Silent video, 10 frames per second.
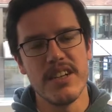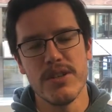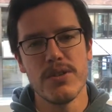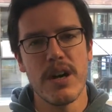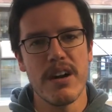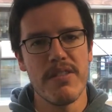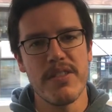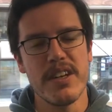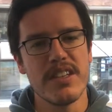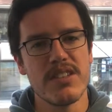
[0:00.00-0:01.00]
You have
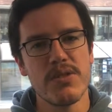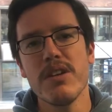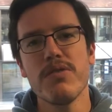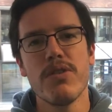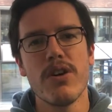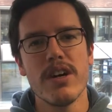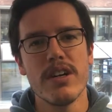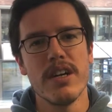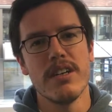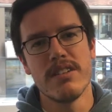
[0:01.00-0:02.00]
things
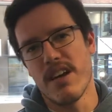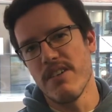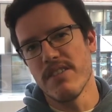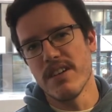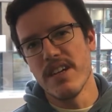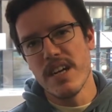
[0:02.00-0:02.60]
24/7.